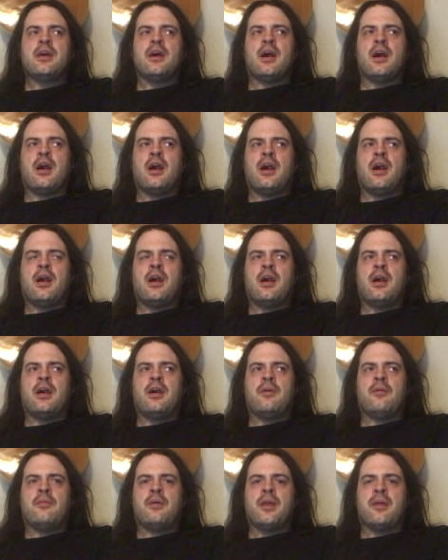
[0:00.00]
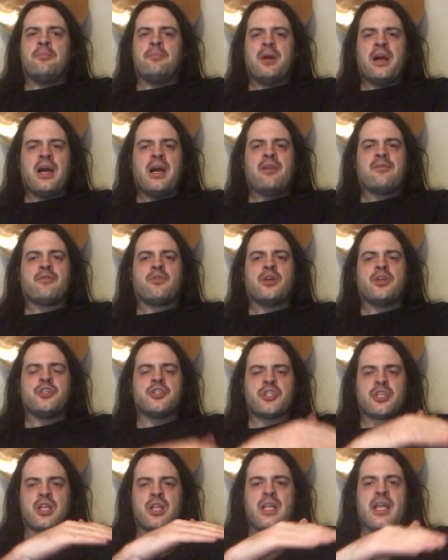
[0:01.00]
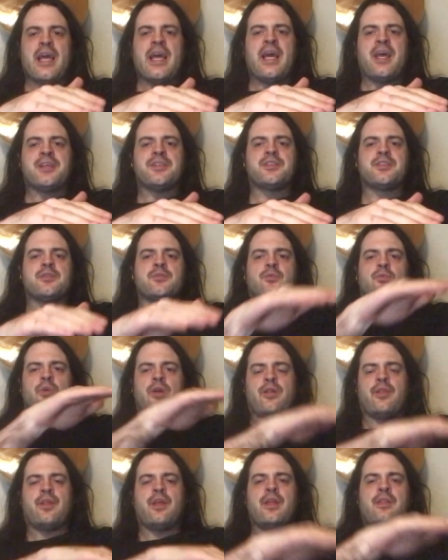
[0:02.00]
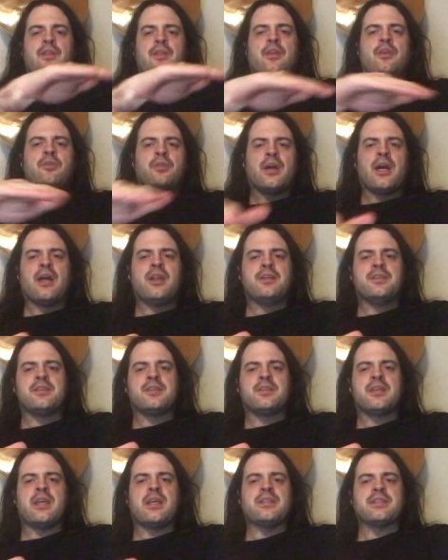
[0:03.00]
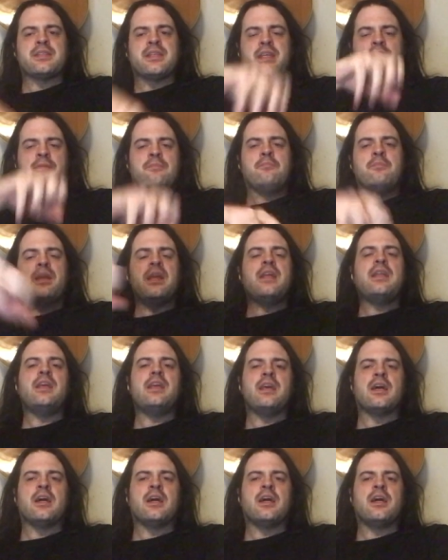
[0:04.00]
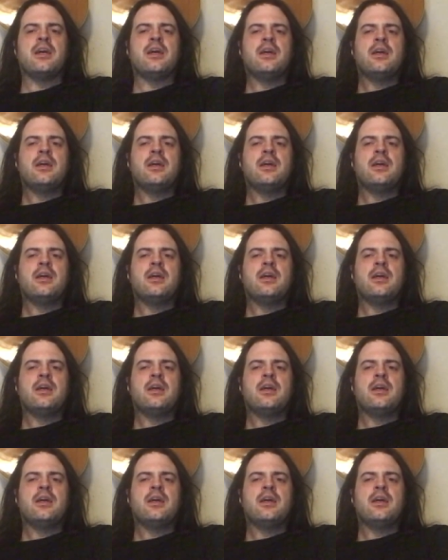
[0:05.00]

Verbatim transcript: uh, impoverished class within the United States in media